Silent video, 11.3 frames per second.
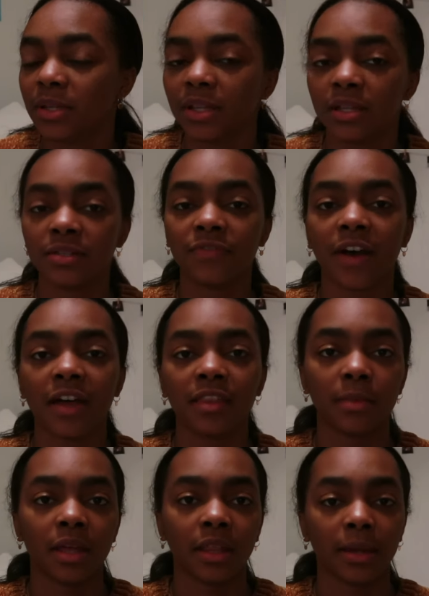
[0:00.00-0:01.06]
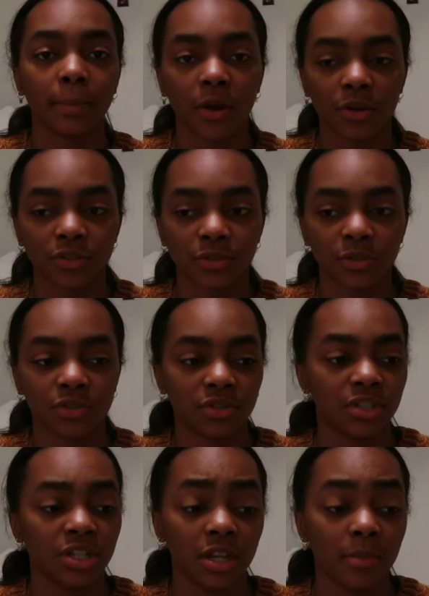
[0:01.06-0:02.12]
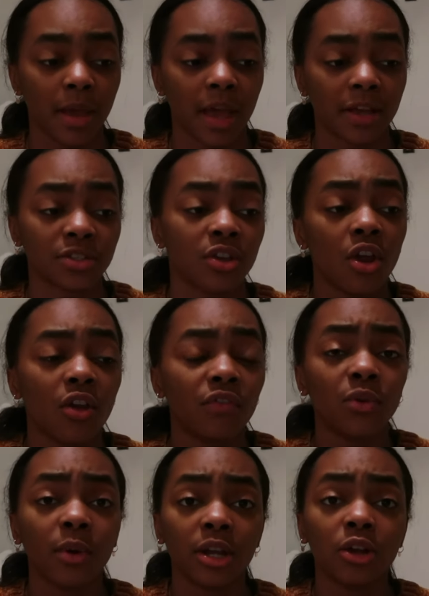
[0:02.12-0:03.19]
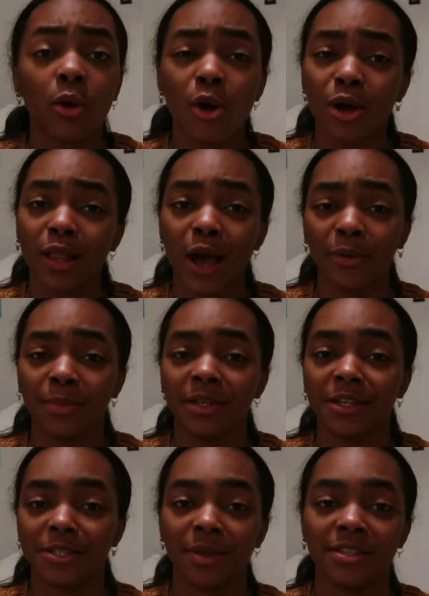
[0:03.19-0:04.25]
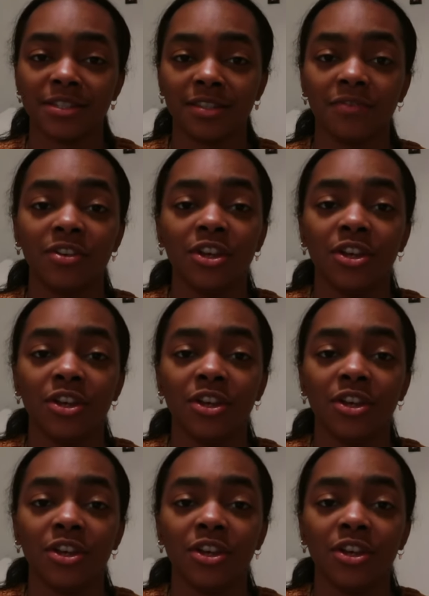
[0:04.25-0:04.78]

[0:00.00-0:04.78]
can find them at like Marshall's or TJ Maxx, or if you want to go all out and be expensive,